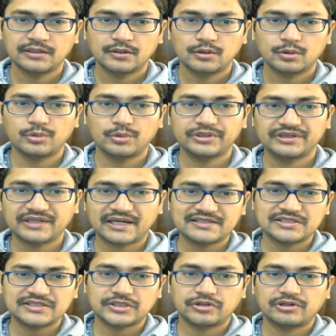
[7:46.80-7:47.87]
with knight
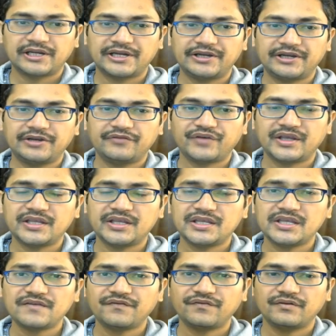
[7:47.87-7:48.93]
c7 on knight d5
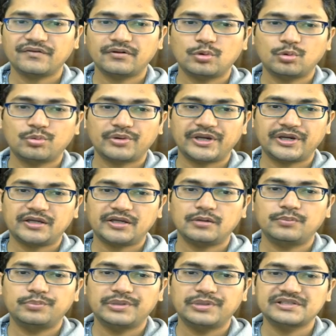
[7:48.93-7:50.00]
if
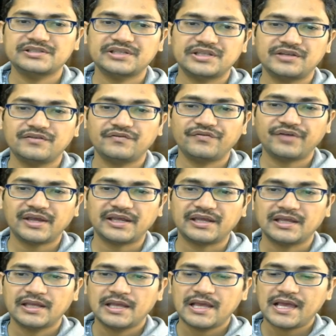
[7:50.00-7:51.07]
white plays
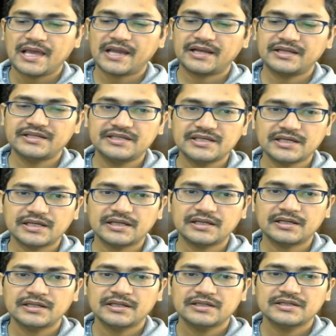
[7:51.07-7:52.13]
e5. And
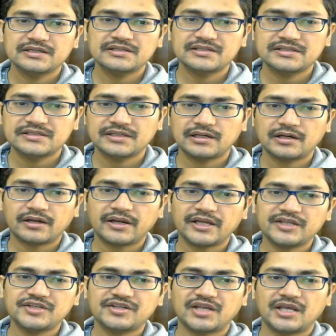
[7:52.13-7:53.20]
here is this the
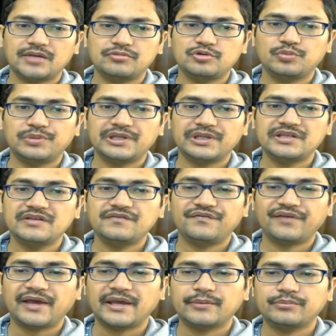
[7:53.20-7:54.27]
correct time to play
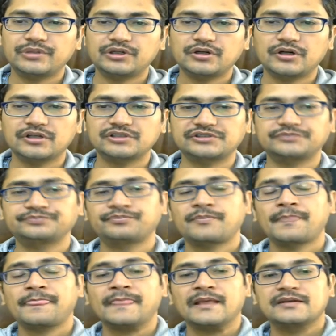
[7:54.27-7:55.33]
e5,
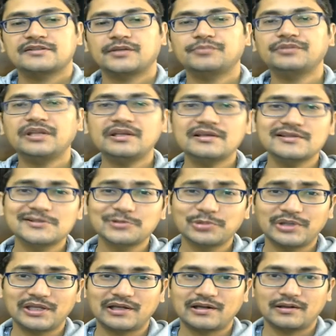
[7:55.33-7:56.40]
because something is
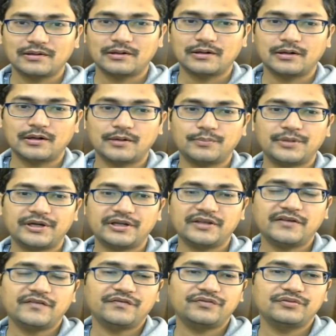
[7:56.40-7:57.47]
weak, but
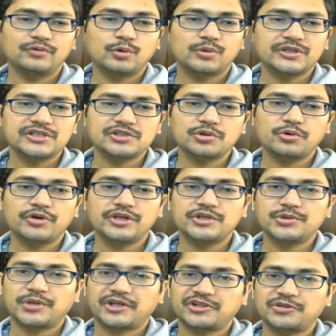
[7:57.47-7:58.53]
if no one is
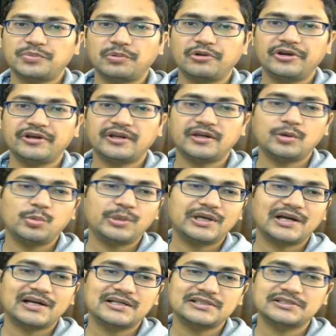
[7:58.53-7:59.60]
going to exploit it, we
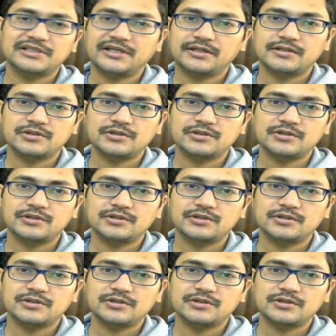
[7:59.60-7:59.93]
can't say it is